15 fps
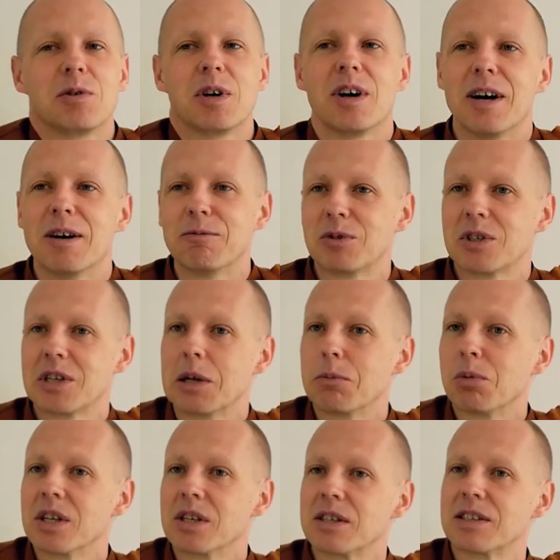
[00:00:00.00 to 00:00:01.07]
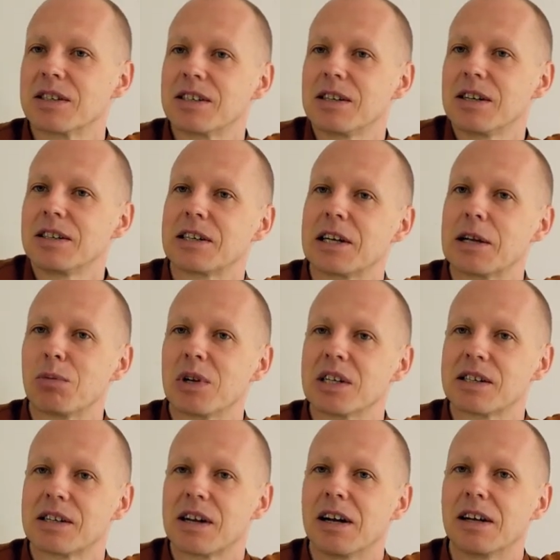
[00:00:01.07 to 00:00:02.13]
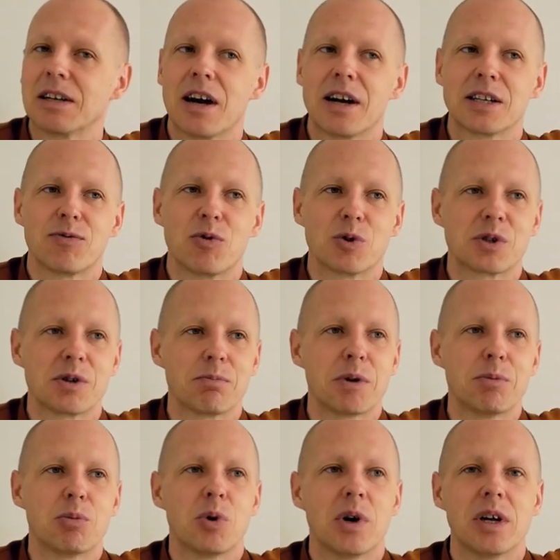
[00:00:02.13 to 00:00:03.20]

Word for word: uh, sleepless, sleepless uh, nights for some people,